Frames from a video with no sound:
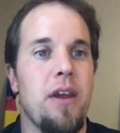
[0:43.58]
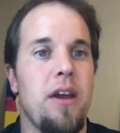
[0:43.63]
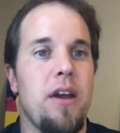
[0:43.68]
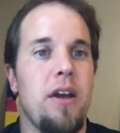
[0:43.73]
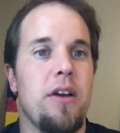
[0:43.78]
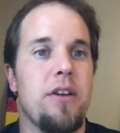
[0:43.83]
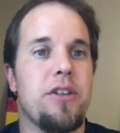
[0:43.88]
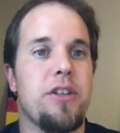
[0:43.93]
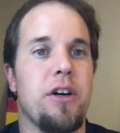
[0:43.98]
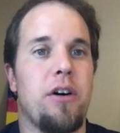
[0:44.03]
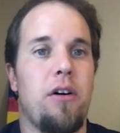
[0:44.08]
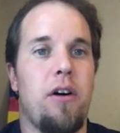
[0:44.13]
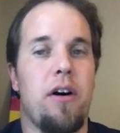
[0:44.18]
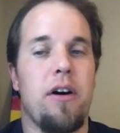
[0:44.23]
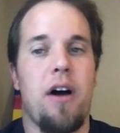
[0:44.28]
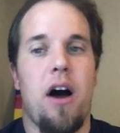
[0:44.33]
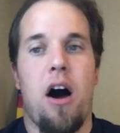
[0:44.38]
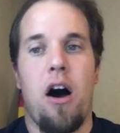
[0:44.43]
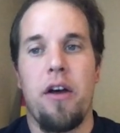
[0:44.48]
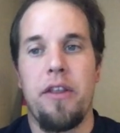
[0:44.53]
So
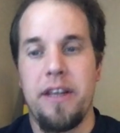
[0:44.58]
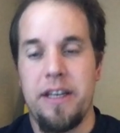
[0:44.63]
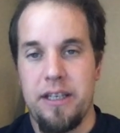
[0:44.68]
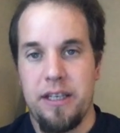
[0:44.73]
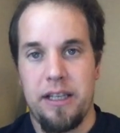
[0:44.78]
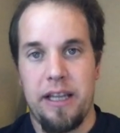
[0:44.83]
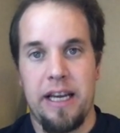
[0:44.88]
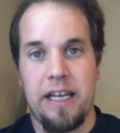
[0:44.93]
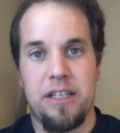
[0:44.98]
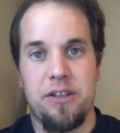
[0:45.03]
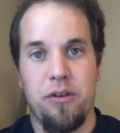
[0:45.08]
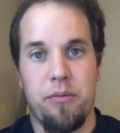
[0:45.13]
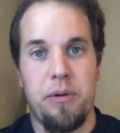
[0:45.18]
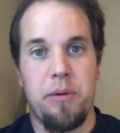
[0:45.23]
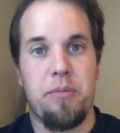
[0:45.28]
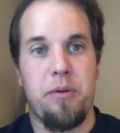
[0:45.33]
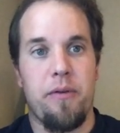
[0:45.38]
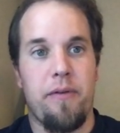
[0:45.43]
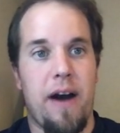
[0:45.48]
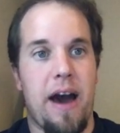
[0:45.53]
all these links will be
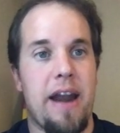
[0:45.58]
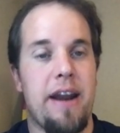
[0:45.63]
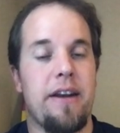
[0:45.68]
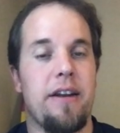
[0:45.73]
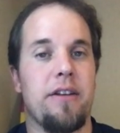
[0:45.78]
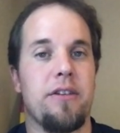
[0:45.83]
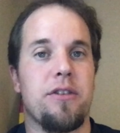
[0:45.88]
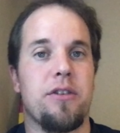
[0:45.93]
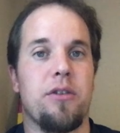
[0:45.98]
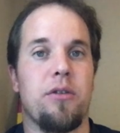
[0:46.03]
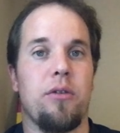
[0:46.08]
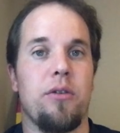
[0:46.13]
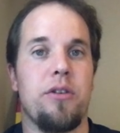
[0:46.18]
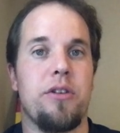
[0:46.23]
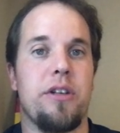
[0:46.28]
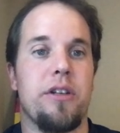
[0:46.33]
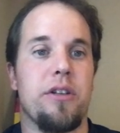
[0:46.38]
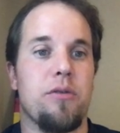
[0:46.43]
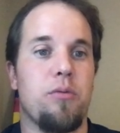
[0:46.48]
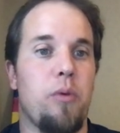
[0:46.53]
provided in
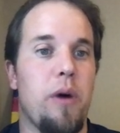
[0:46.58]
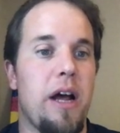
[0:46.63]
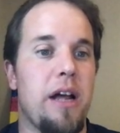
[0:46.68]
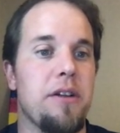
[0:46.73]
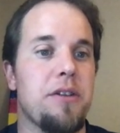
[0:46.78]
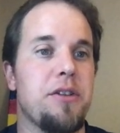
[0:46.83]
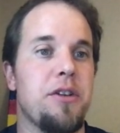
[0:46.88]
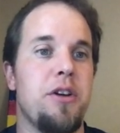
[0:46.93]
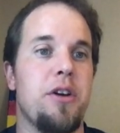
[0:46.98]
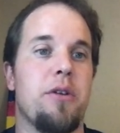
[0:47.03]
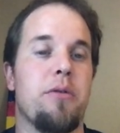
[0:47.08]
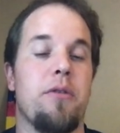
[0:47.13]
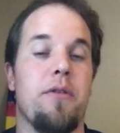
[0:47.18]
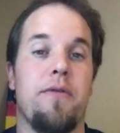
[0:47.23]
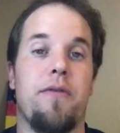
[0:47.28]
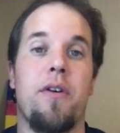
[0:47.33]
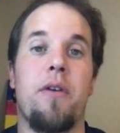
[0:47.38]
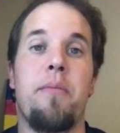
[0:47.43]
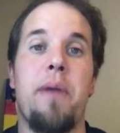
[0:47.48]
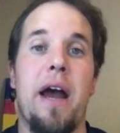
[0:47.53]
Schoology as well, so you can
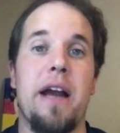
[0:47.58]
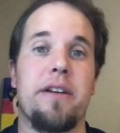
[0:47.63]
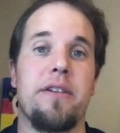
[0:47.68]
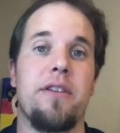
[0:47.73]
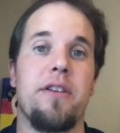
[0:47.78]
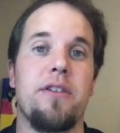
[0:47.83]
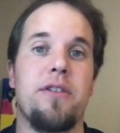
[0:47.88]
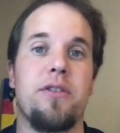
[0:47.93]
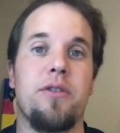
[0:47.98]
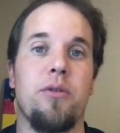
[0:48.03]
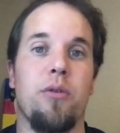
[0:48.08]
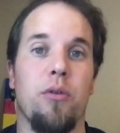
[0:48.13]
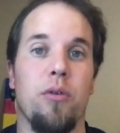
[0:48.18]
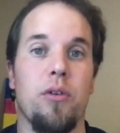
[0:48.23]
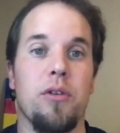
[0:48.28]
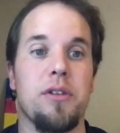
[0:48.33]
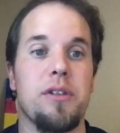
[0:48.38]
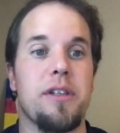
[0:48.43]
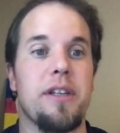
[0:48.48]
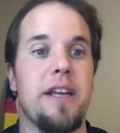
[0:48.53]
refer back to these
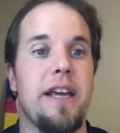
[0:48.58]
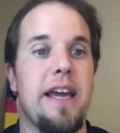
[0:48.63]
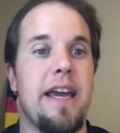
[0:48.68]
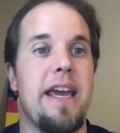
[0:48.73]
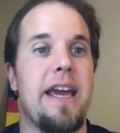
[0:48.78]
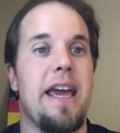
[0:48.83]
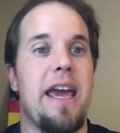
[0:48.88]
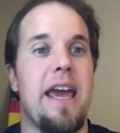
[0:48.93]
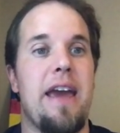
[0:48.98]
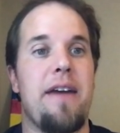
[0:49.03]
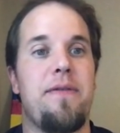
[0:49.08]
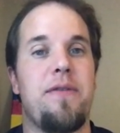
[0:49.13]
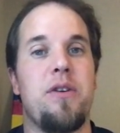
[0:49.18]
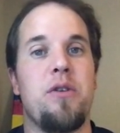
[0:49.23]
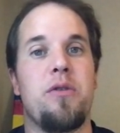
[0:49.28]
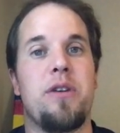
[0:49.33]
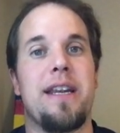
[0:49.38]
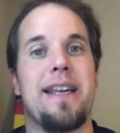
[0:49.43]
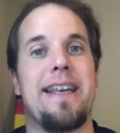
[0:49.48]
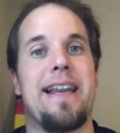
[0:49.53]
tools if you
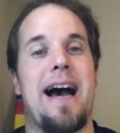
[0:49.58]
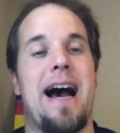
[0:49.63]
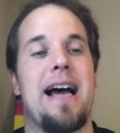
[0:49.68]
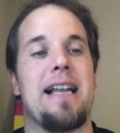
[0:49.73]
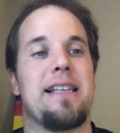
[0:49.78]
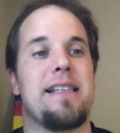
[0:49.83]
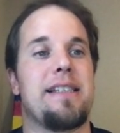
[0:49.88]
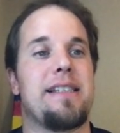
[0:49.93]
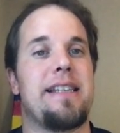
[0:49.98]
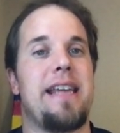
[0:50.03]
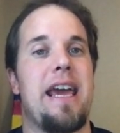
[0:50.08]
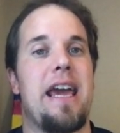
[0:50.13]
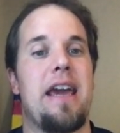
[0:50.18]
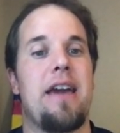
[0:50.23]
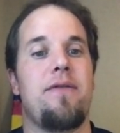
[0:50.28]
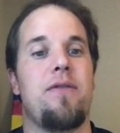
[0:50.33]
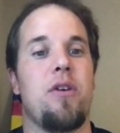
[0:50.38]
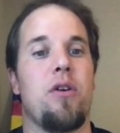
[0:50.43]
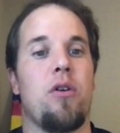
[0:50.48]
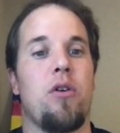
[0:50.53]
did not
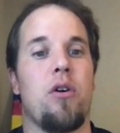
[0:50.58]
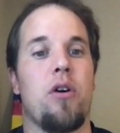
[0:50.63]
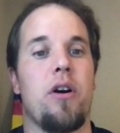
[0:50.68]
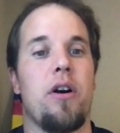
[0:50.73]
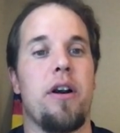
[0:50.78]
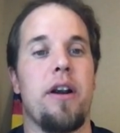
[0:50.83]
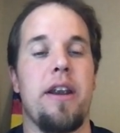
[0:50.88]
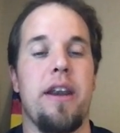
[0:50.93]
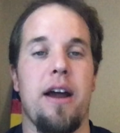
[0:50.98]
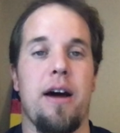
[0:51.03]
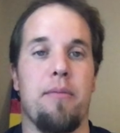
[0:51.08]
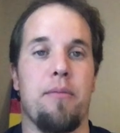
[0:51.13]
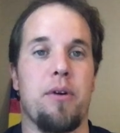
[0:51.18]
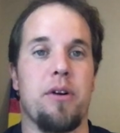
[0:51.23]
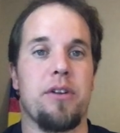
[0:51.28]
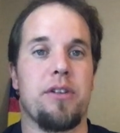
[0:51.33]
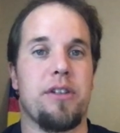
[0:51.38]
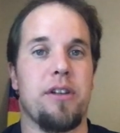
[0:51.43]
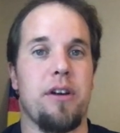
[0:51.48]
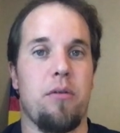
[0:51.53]
save your
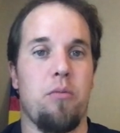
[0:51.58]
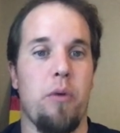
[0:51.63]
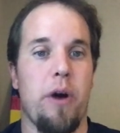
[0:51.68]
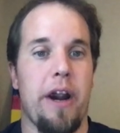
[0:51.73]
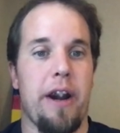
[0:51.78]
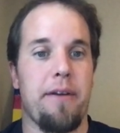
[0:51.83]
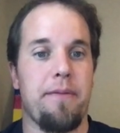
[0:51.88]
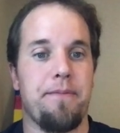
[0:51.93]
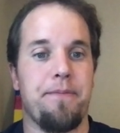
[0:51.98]
numbers somewhere.